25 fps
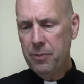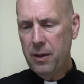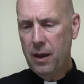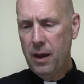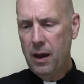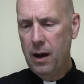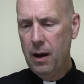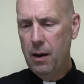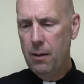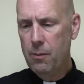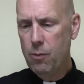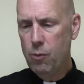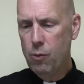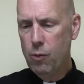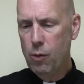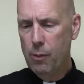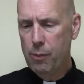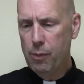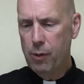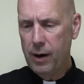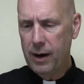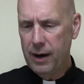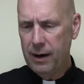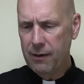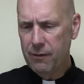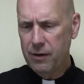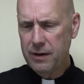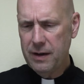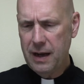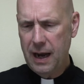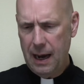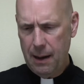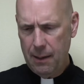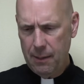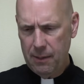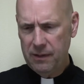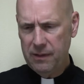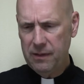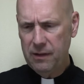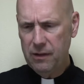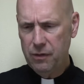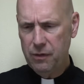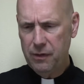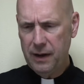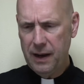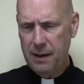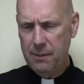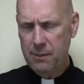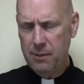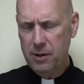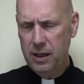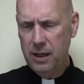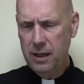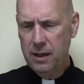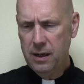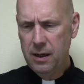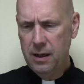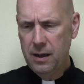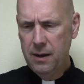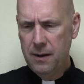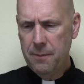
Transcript: Uh, we're praying for Thomas's family.